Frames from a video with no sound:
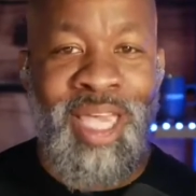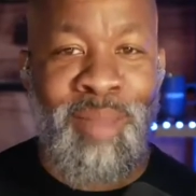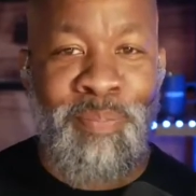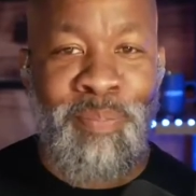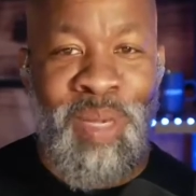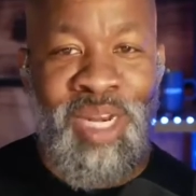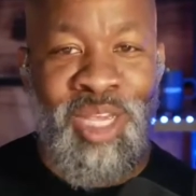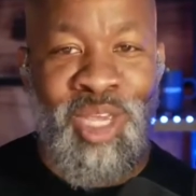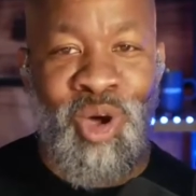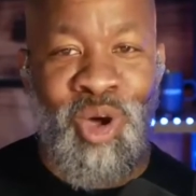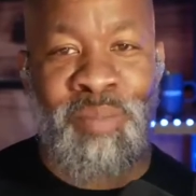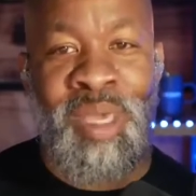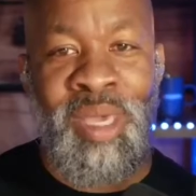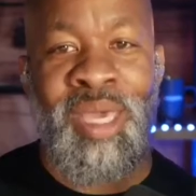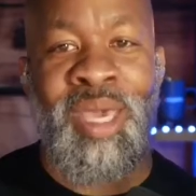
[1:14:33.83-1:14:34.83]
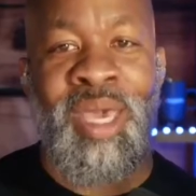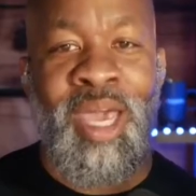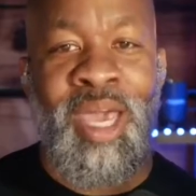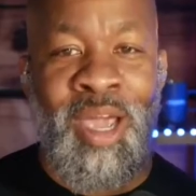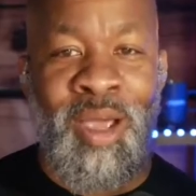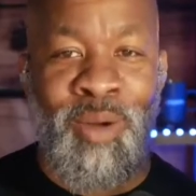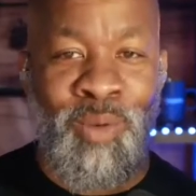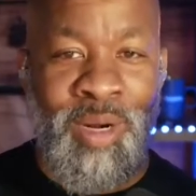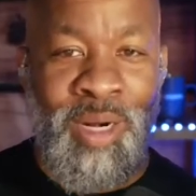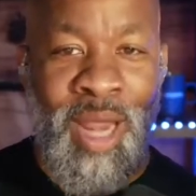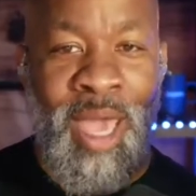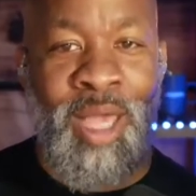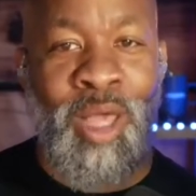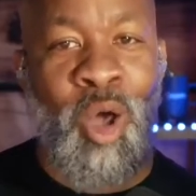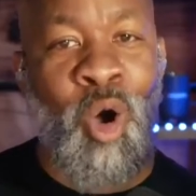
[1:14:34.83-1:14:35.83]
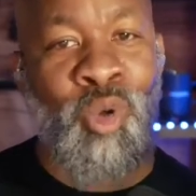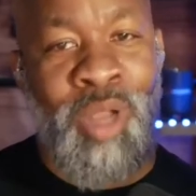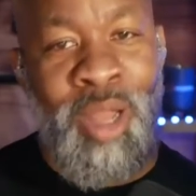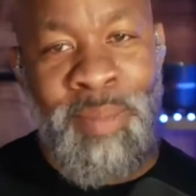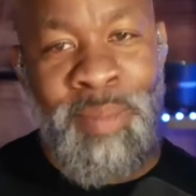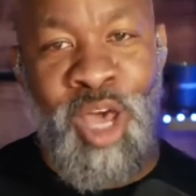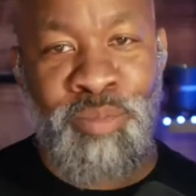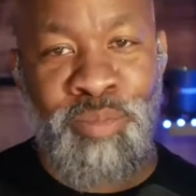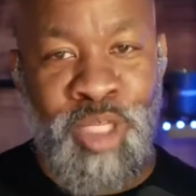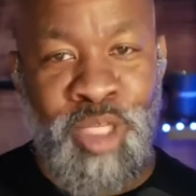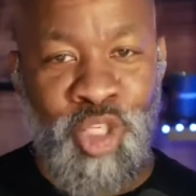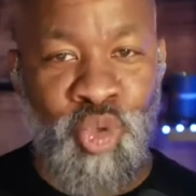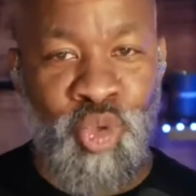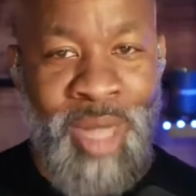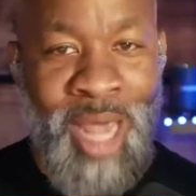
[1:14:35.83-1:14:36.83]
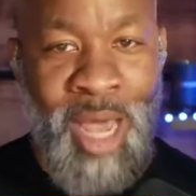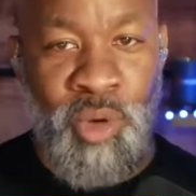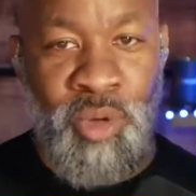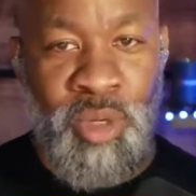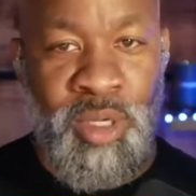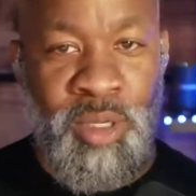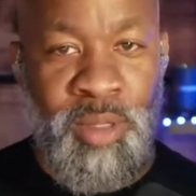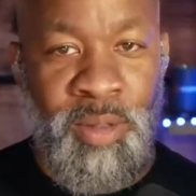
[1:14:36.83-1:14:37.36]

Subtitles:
take pity on me and were like, oh, let me help this dude out.